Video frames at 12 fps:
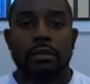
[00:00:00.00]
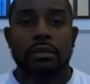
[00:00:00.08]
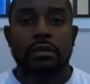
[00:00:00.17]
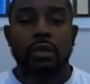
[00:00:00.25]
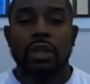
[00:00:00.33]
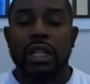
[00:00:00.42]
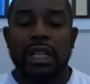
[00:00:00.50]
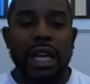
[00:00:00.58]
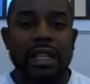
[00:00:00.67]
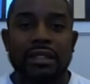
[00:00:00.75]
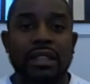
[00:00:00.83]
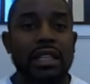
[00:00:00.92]

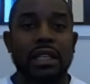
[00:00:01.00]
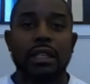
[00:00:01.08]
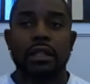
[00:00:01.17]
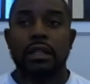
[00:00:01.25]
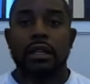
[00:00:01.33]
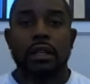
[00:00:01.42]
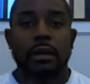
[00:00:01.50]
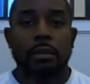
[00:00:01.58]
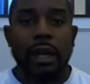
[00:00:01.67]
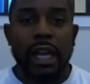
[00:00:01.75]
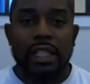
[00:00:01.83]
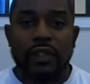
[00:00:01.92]
2019
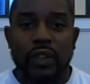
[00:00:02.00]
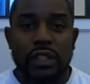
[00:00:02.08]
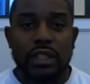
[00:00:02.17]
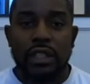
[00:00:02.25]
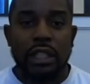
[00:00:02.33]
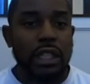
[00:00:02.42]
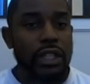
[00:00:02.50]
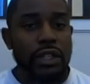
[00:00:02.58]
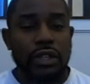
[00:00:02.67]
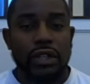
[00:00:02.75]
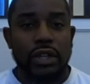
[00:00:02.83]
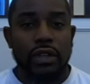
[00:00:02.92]
bass fishing
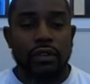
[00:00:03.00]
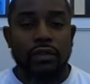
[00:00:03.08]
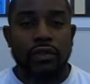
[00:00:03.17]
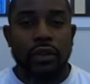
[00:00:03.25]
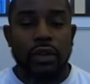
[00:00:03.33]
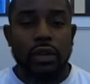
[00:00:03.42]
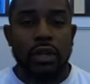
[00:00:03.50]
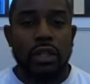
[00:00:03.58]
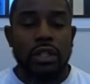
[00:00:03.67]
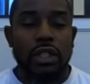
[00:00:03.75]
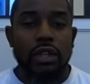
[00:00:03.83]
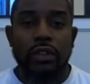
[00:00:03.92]
year for
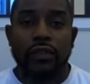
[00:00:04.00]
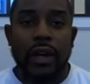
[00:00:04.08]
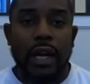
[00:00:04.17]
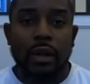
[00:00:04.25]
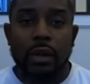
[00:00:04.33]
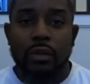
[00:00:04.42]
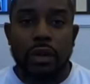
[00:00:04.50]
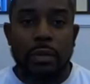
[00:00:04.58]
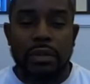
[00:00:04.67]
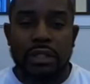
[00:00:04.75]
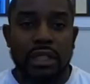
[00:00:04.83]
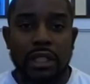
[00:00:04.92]
the following
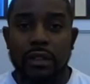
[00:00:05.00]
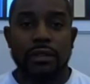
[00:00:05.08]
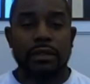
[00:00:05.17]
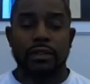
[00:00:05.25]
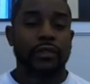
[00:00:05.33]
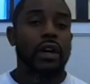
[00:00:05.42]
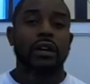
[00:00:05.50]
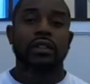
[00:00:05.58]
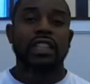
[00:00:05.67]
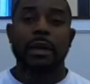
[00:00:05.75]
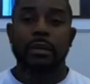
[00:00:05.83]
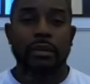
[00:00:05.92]
representatives, the following
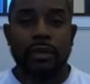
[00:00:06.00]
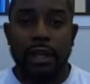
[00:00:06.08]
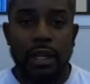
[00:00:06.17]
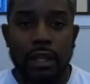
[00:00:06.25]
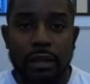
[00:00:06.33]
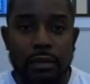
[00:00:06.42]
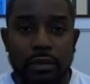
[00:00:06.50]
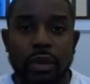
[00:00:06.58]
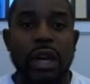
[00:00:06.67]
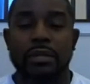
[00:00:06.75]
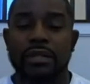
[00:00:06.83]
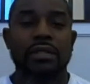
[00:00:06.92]
type of
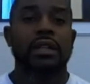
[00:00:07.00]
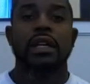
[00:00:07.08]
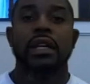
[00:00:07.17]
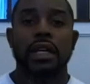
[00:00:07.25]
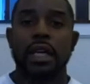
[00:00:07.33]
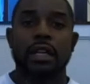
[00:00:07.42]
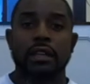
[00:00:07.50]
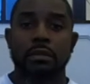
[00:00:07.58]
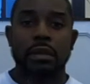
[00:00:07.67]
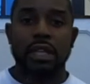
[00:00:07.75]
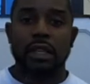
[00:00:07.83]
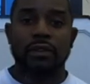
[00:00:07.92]
reps. It could
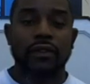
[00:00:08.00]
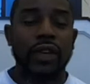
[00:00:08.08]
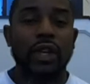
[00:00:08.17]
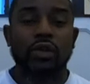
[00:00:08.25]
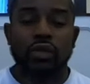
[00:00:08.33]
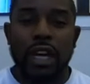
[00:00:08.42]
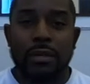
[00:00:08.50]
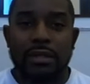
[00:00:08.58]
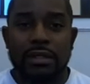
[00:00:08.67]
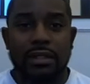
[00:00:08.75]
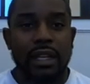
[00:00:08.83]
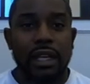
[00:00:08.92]
be field
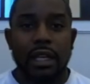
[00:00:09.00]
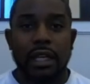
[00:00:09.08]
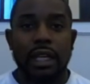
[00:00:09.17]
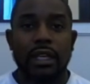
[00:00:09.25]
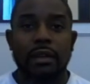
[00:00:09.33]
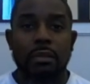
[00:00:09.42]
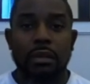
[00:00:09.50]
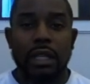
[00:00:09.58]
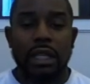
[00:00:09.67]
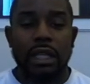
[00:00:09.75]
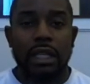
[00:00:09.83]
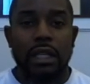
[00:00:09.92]
reps. It could
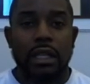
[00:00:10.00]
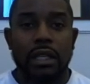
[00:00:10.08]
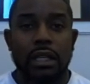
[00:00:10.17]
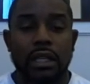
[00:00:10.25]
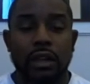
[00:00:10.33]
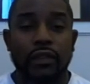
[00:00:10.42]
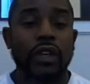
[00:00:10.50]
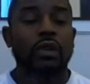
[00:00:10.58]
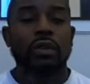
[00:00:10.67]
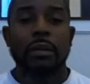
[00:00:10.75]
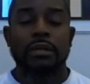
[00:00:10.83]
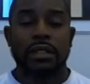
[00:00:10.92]
be field
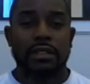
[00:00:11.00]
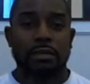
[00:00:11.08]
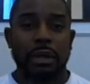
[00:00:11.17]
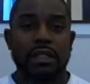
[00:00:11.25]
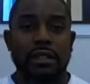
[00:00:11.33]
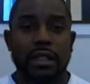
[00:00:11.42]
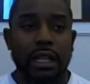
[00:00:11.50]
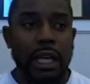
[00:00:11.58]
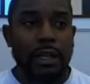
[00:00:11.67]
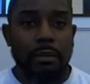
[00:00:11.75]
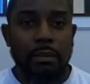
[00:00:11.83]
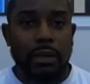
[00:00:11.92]
reps is basically
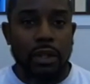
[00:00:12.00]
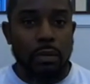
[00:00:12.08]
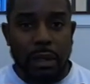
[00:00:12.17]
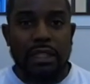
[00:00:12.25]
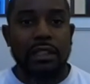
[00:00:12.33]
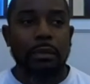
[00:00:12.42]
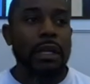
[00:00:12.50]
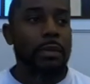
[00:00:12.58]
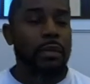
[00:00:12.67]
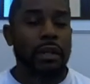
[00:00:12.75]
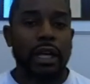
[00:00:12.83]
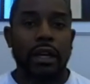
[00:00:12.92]
like basically
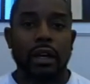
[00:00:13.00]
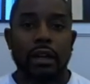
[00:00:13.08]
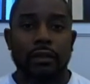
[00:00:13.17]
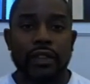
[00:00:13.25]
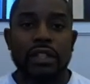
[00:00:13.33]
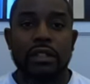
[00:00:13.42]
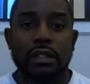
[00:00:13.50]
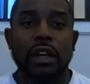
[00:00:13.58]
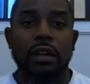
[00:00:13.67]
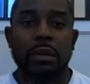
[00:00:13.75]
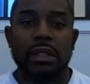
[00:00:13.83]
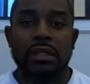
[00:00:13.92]
people that are fishing
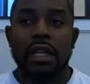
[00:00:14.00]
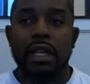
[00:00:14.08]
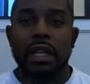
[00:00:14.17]
tournaments,